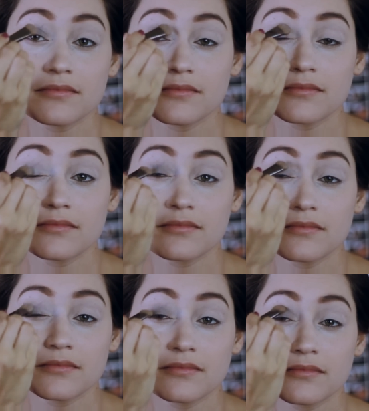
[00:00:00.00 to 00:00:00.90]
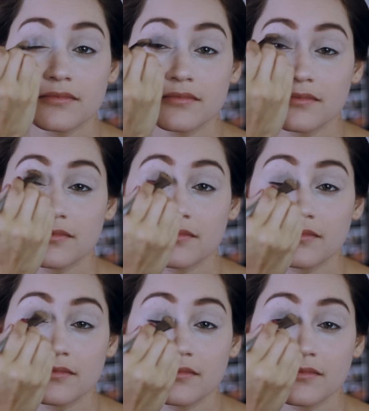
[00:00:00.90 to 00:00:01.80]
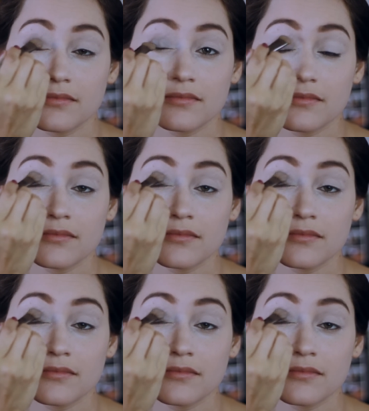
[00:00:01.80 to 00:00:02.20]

Nobody speaks.